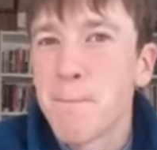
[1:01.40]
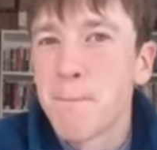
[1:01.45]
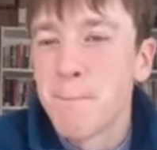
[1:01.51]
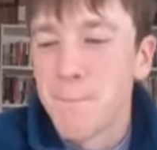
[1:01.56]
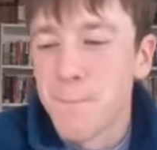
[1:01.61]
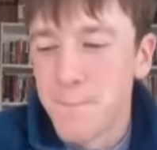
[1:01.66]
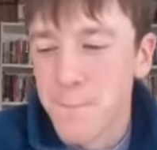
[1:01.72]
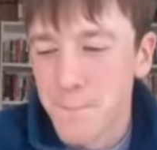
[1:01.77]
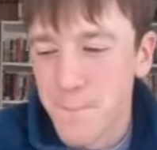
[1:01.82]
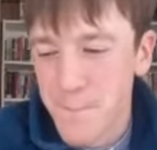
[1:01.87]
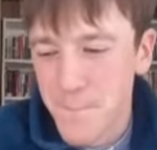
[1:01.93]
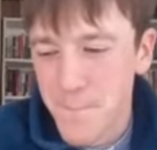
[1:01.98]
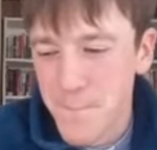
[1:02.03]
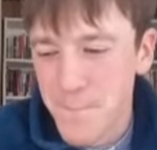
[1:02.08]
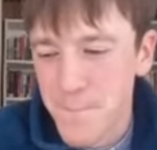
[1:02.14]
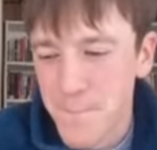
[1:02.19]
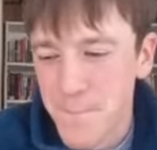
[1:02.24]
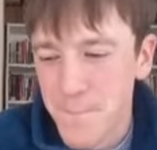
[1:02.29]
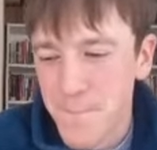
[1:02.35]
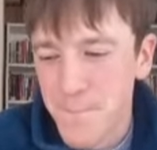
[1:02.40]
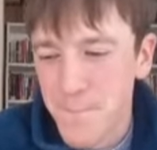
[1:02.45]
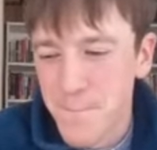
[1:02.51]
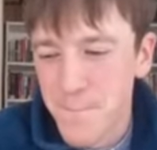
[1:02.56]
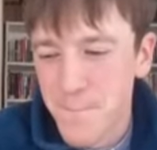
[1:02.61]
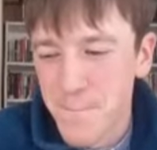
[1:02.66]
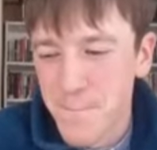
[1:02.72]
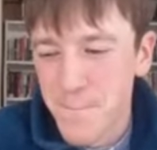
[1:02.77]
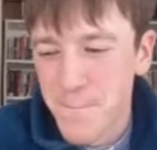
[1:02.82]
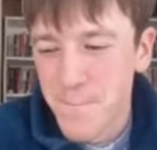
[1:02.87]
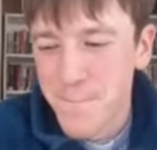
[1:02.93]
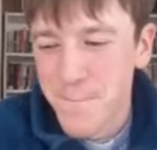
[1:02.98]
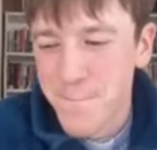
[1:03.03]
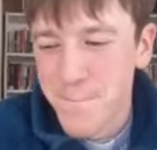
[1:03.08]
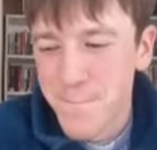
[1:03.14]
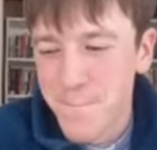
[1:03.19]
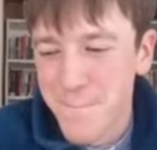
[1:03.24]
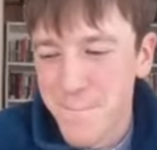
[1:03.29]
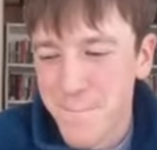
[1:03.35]

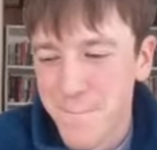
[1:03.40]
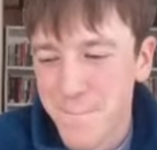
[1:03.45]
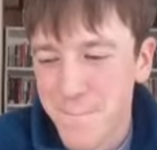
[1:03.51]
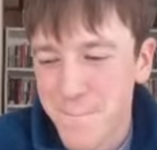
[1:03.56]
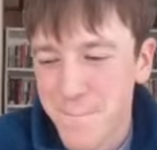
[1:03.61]
Nothing is said.